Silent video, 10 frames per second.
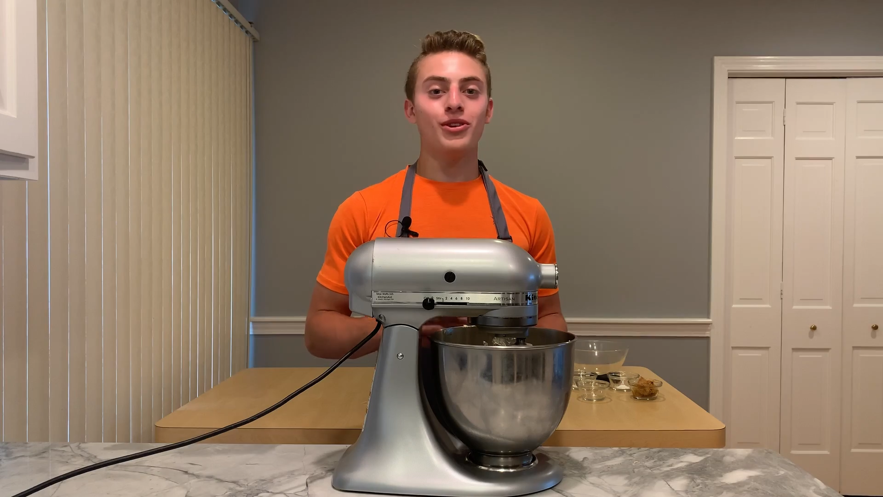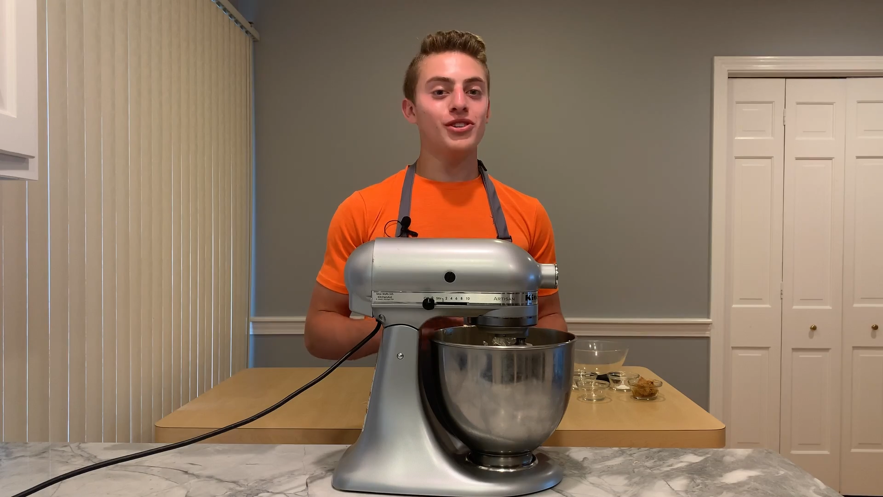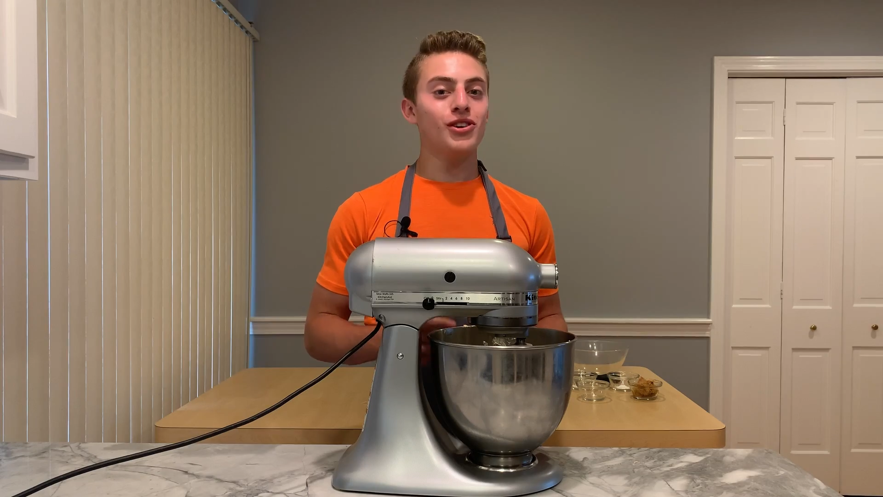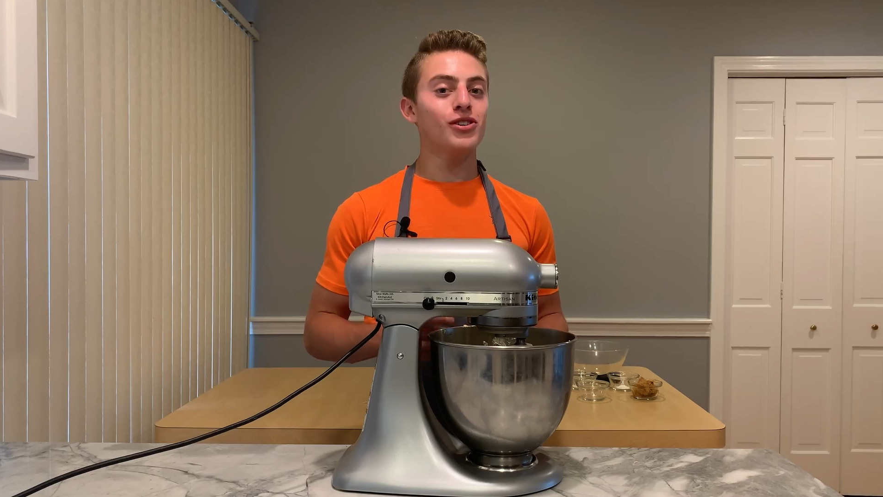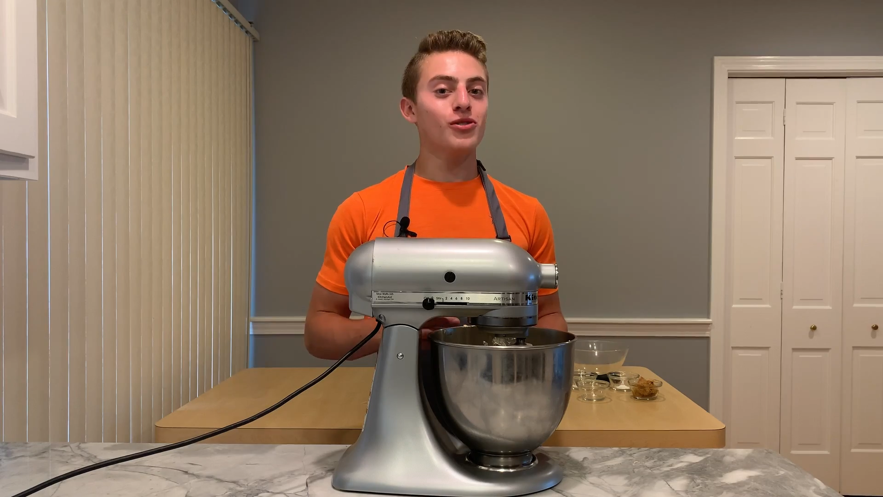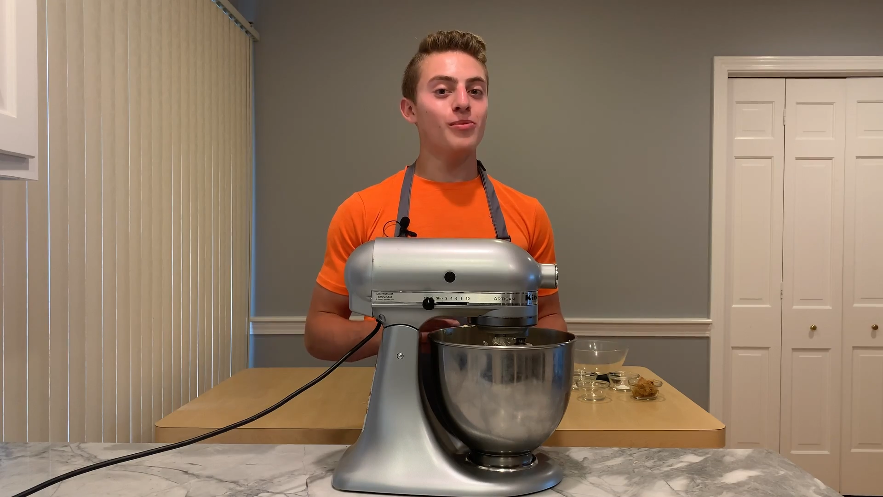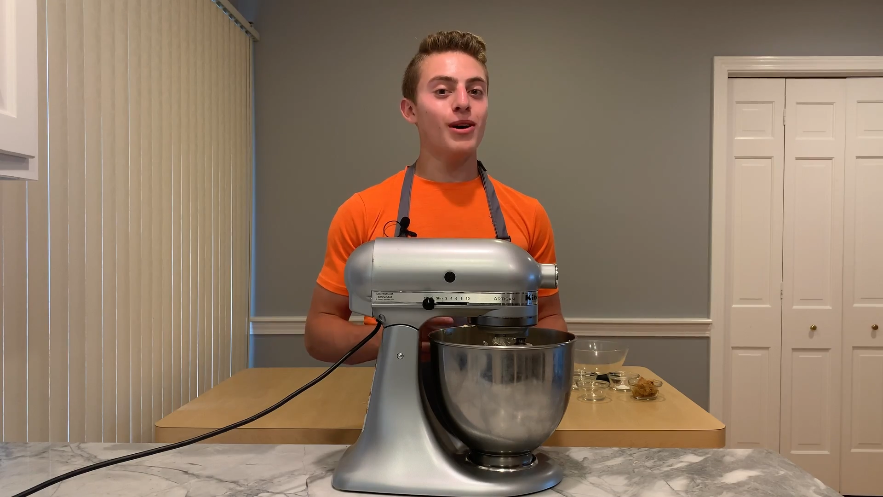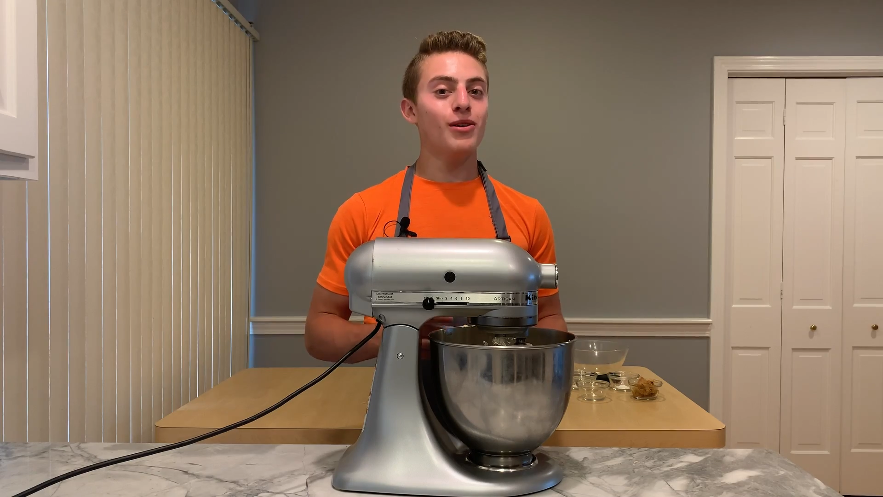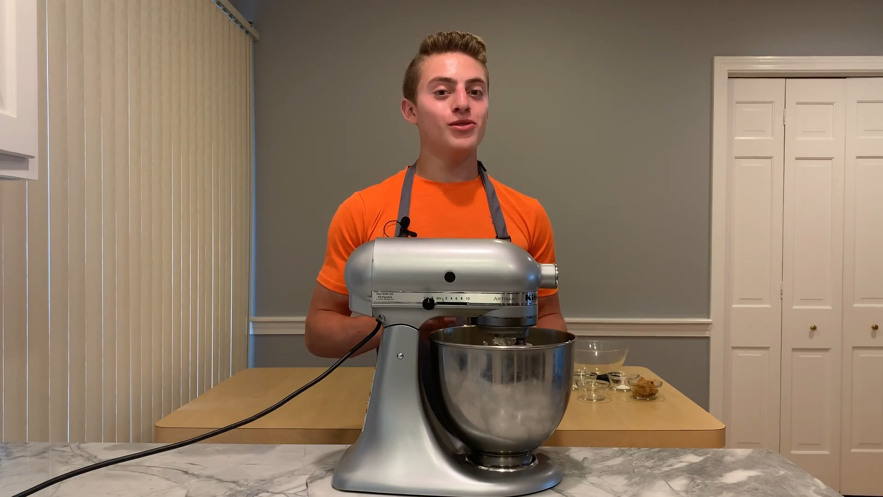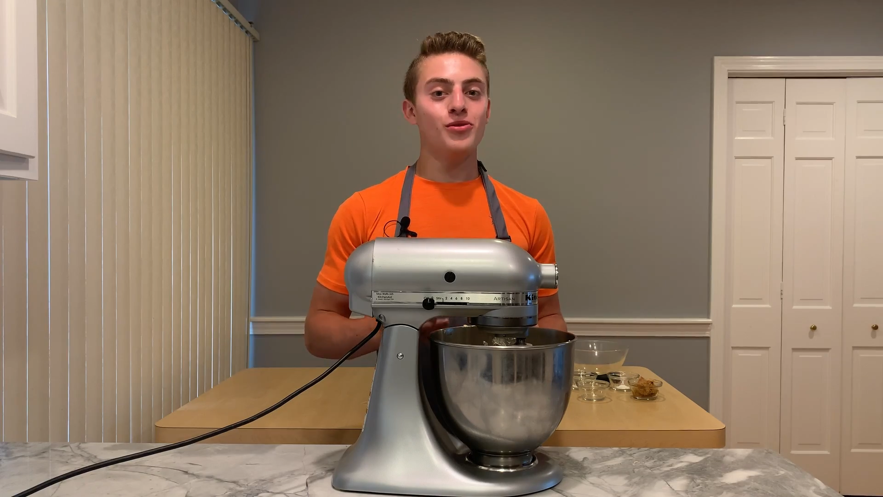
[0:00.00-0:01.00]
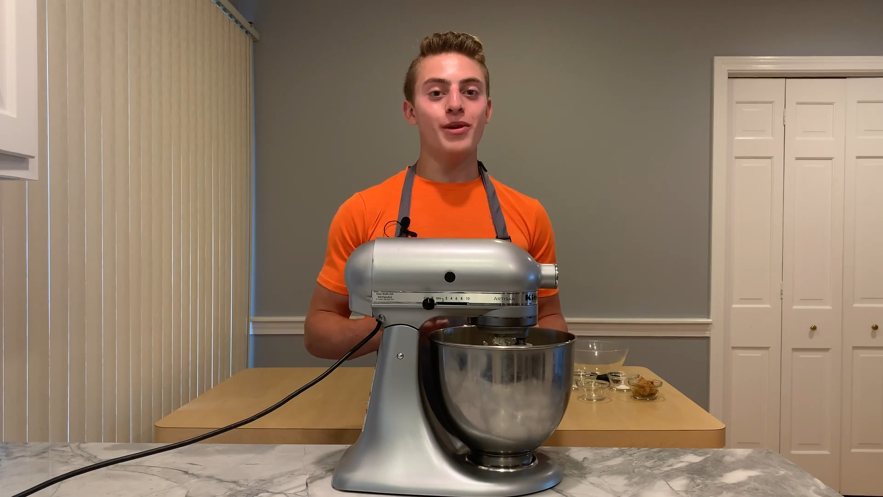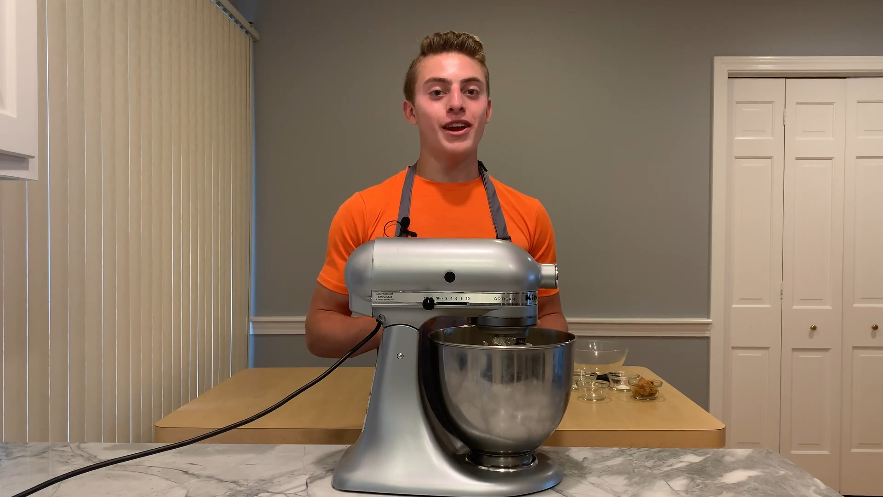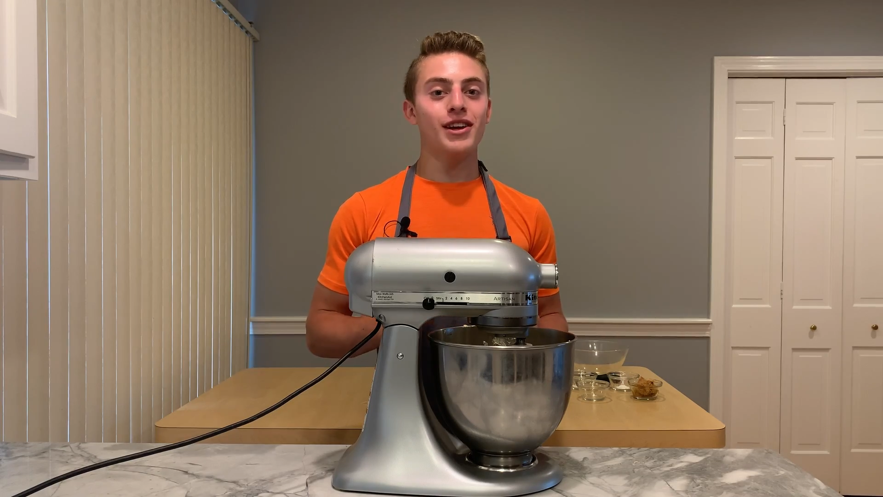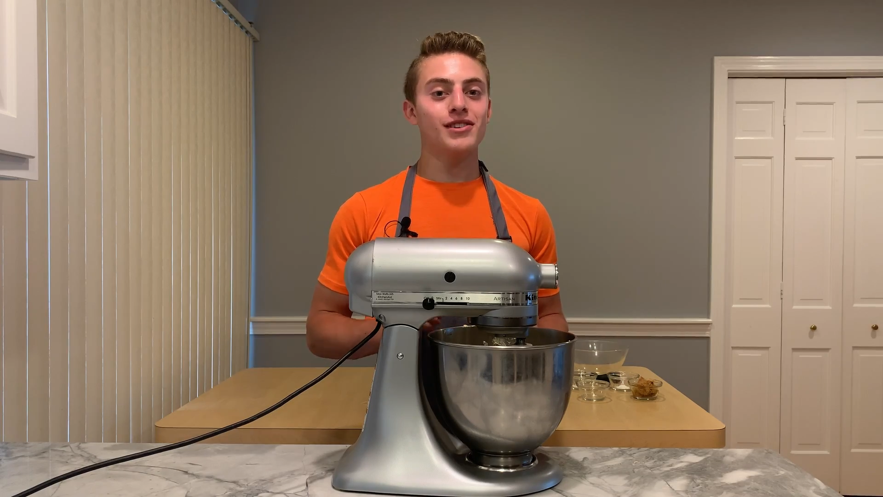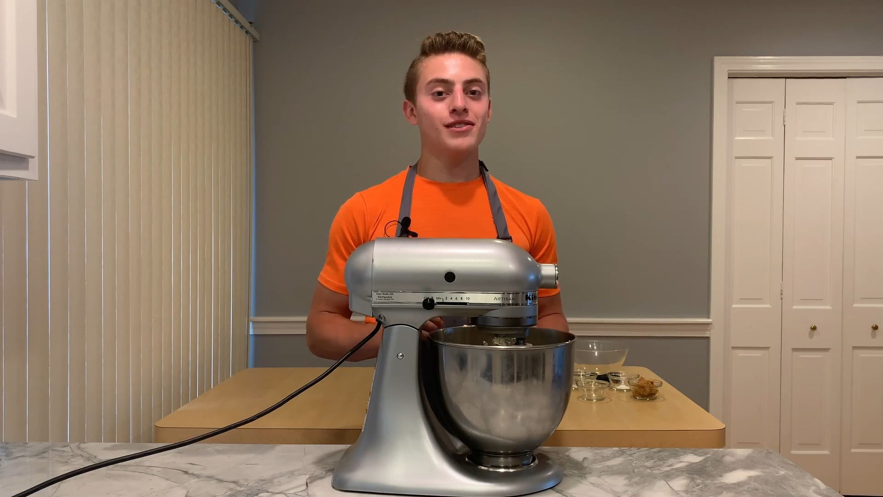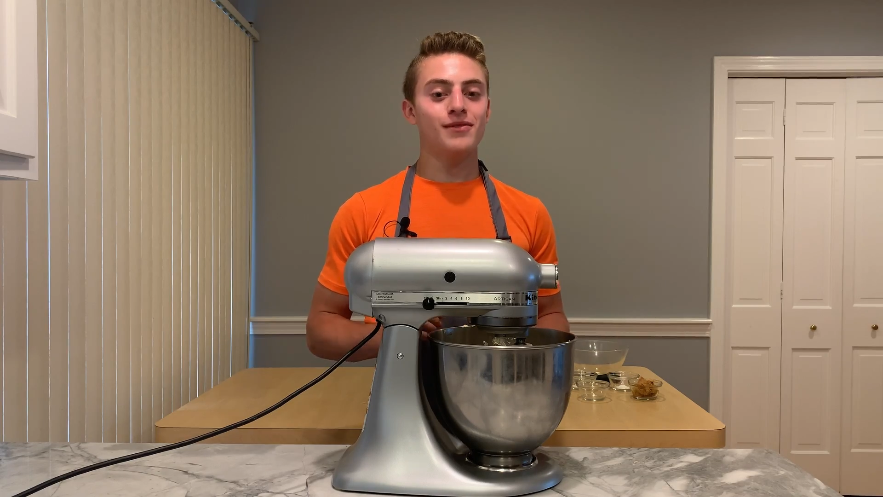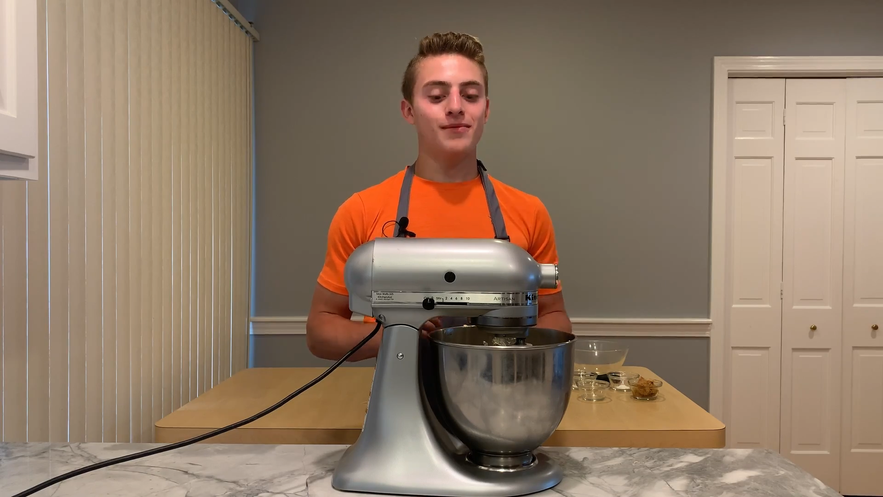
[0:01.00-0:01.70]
which is also about 2 minutes.